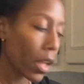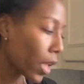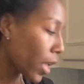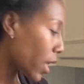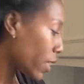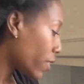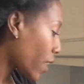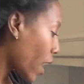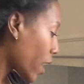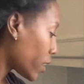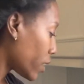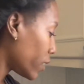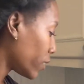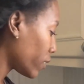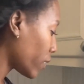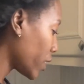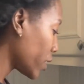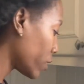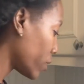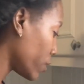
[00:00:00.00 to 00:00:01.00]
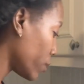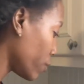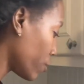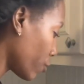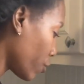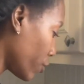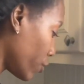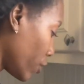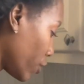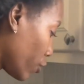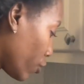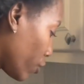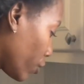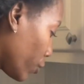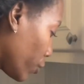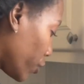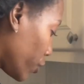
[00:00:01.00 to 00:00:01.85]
And that is like the traditional